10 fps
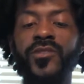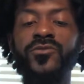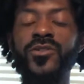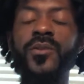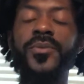you
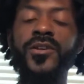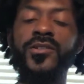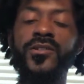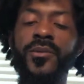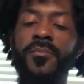should
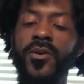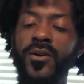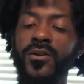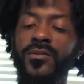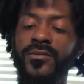purchase the
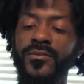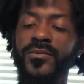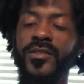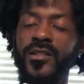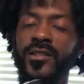book.
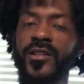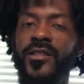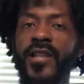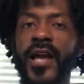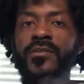It's
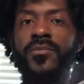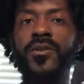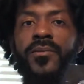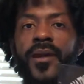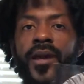a nice
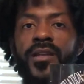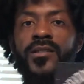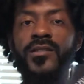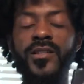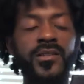book, man.
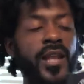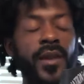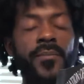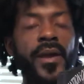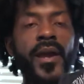It's
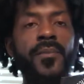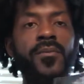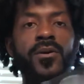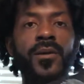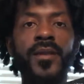not a bad
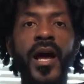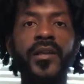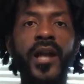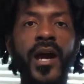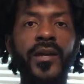book. I'm
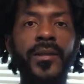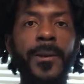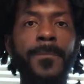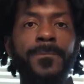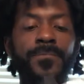not knocking
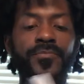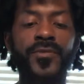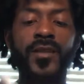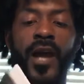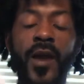it.
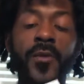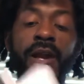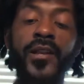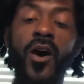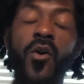I
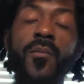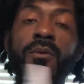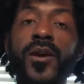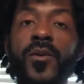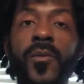read the whole
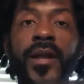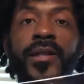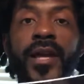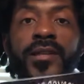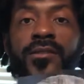book in one
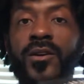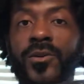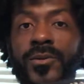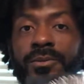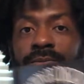day,
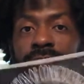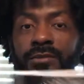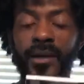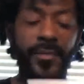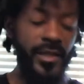so
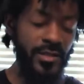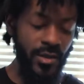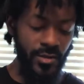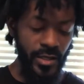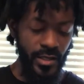I mean it's
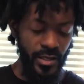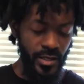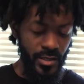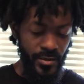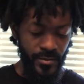only
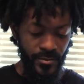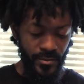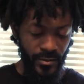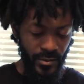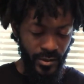
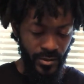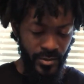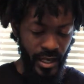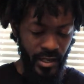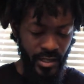
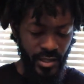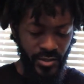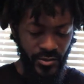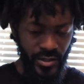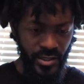like
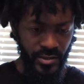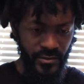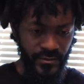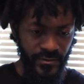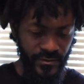
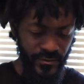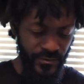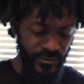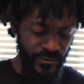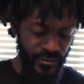
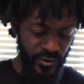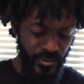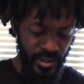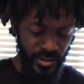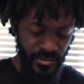
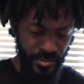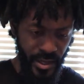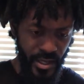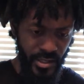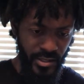120 some
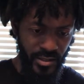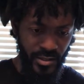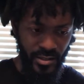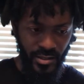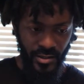pages.